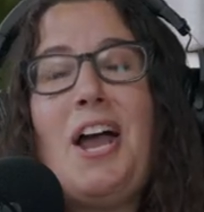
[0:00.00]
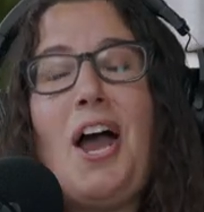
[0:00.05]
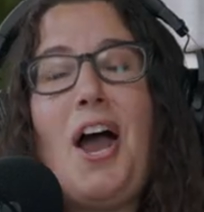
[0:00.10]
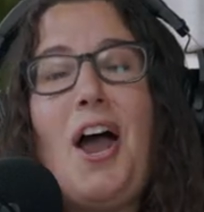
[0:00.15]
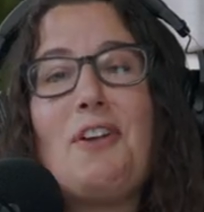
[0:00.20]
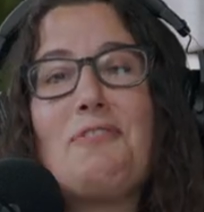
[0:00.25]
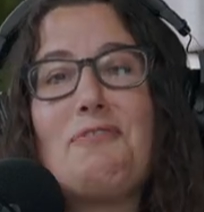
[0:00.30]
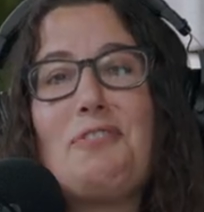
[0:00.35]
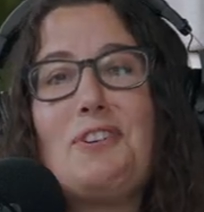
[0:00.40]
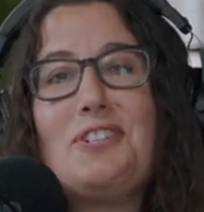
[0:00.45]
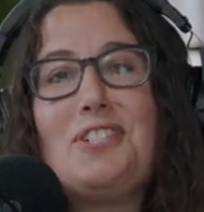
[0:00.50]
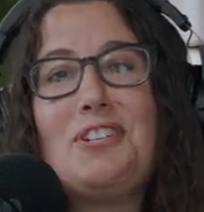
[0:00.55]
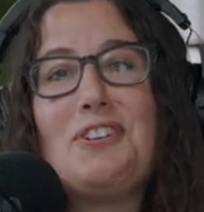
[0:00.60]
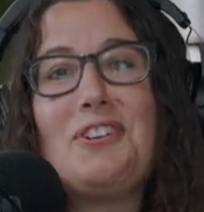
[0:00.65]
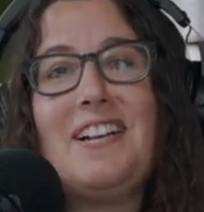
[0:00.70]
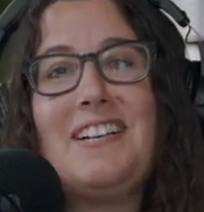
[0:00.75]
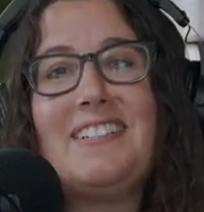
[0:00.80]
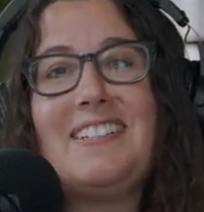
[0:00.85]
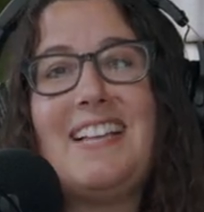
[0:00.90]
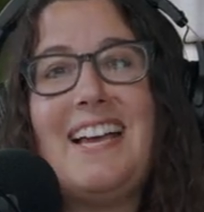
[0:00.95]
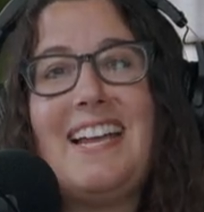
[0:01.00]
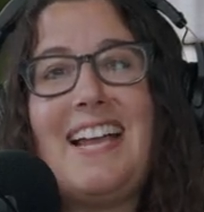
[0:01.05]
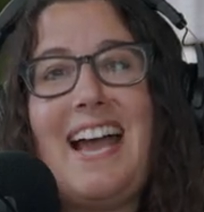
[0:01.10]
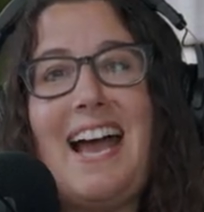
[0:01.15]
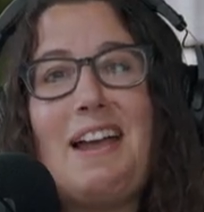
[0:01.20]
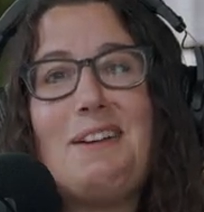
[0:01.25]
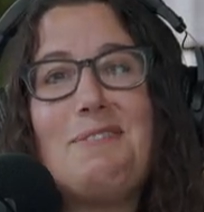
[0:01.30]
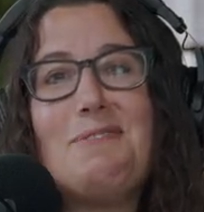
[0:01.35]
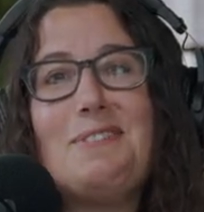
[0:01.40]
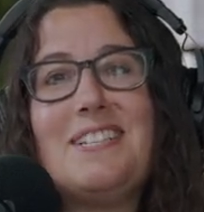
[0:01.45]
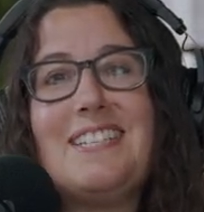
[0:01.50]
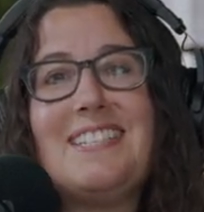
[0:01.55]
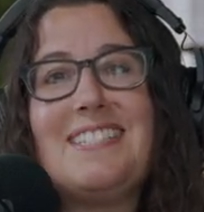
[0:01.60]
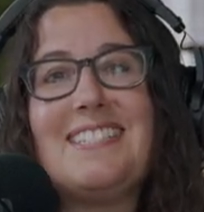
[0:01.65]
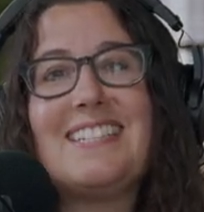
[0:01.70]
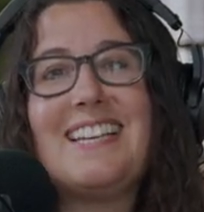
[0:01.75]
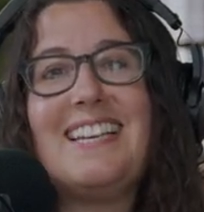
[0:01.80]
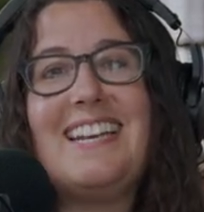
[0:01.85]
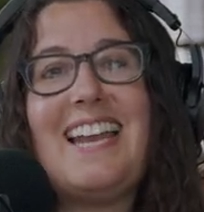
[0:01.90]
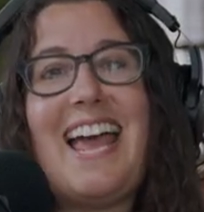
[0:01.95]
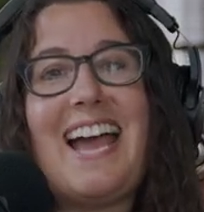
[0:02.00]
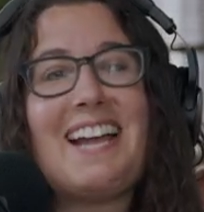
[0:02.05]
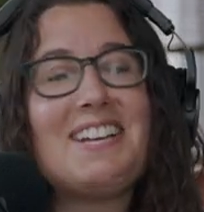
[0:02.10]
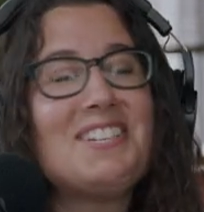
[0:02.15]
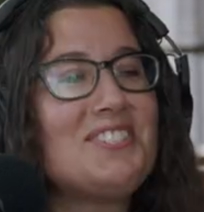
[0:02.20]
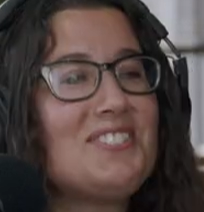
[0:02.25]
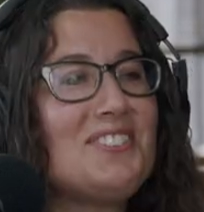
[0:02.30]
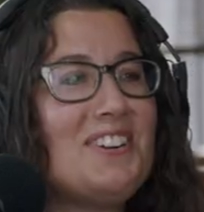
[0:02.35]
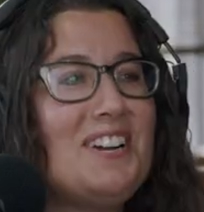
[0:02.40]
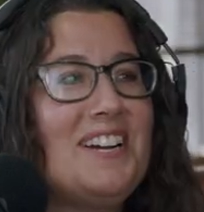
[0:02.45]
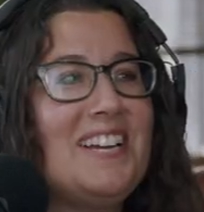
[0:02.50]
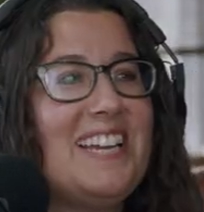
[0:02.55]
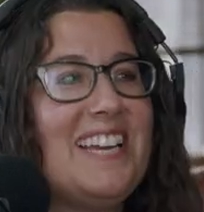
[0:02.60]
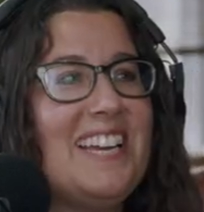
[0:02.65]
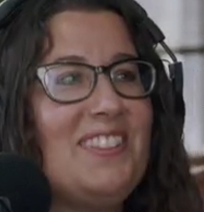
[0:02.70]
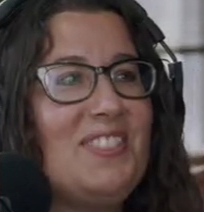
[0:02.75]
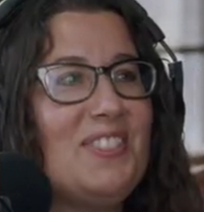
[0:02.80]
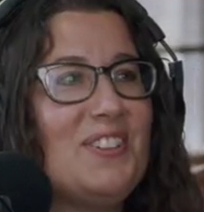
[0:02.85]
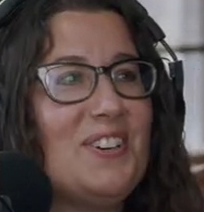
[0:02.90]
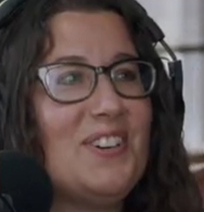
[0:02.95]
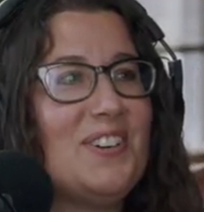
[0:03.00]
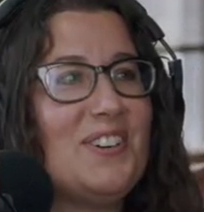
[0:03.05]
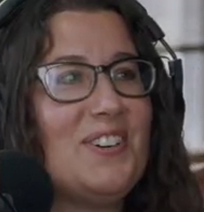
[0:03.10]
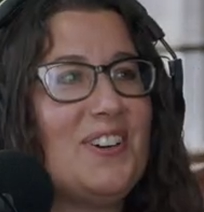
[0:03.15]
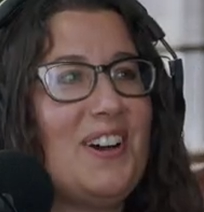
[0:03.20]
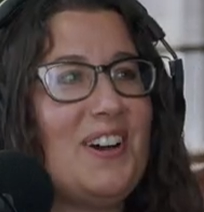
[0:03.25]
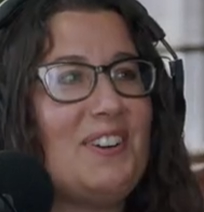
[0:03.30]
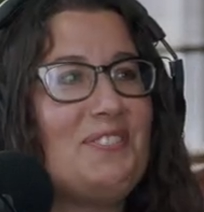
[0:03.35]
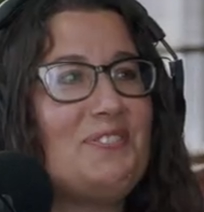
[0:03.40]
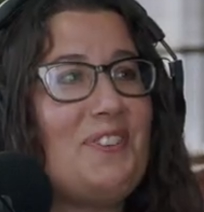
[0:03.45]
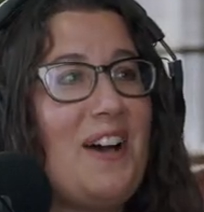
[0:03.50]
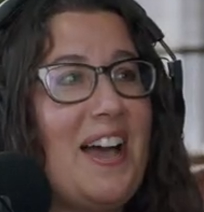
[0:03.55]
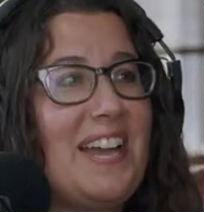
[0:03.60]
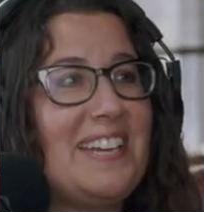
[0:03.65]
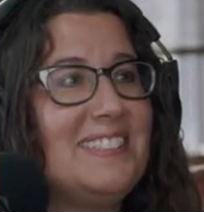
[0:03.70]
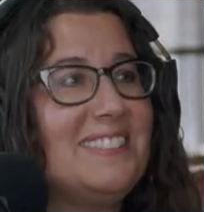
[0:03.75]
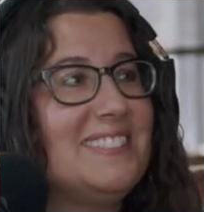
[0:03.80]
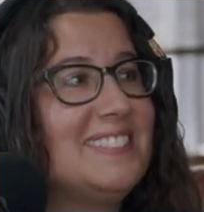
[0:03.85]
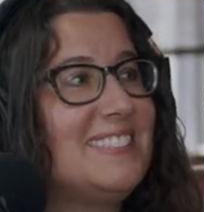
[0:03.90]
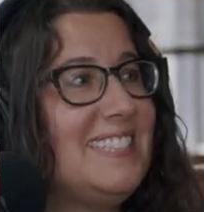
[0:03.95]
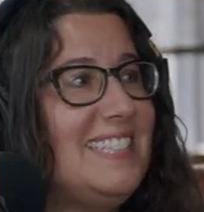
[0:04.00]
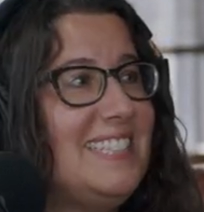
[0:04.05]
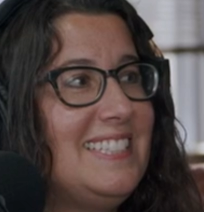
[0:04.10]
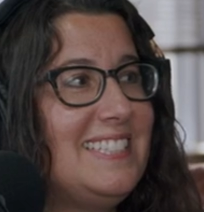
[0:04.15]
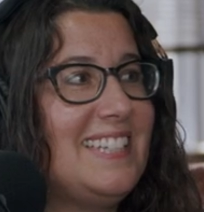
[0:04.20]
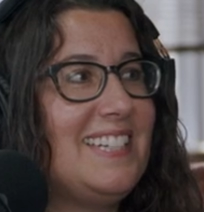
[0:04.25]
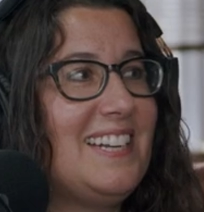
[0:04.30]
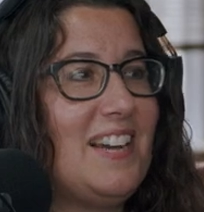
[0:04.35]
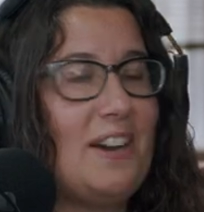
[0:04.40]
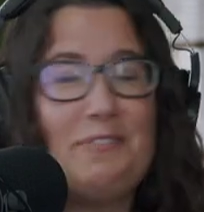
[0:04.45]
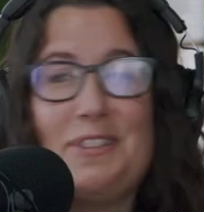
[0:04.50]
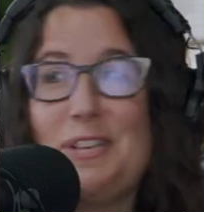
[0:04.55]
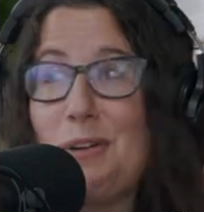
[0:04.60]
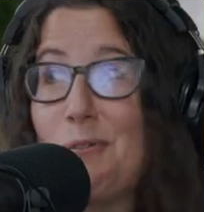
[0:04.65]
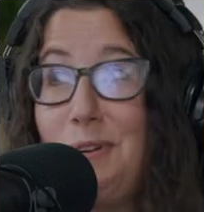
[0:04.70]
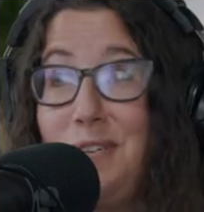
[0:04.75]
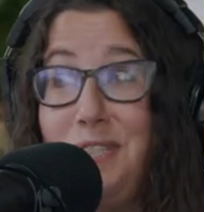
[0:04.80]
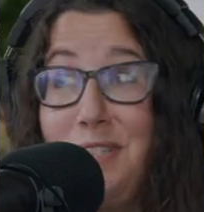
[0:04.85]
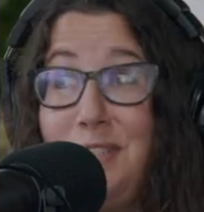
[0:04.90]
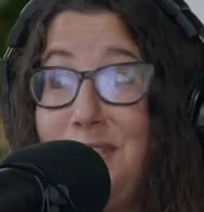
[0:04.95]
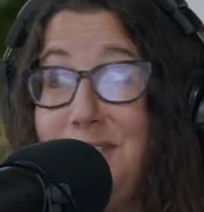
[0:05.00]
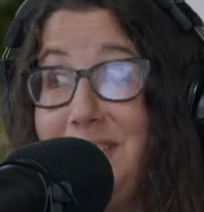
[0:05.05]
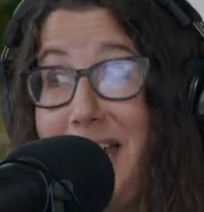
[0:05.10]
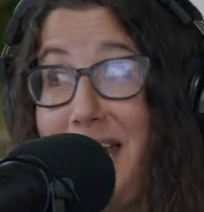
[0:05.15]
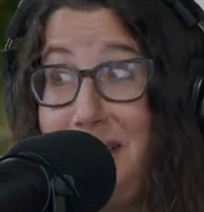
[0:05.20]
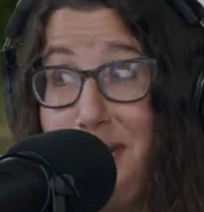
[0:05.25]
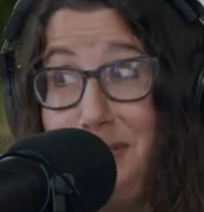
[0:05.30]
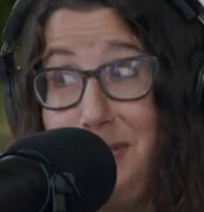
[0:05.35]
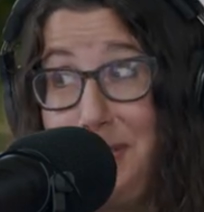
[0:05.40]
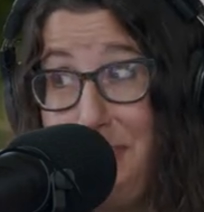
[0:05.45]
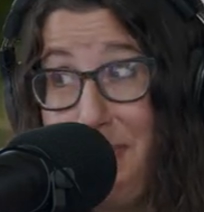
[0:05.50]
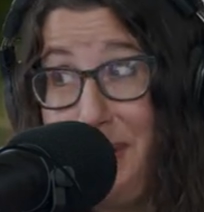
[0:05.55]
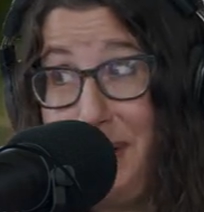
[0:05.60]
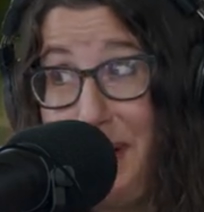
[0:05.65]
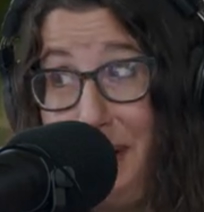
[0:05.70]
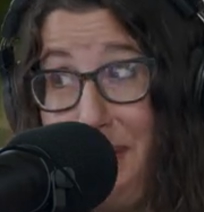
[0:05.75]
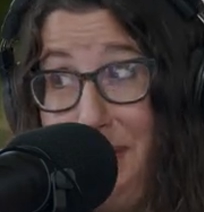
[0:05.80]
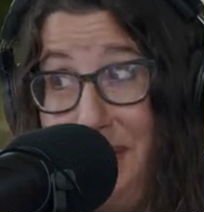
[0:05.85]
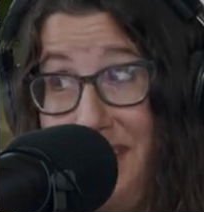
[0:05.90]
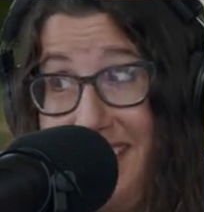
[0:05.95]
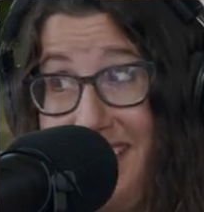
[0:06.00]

Our first year in LA, I was an extra in the uh, final mm. season of the original 90210.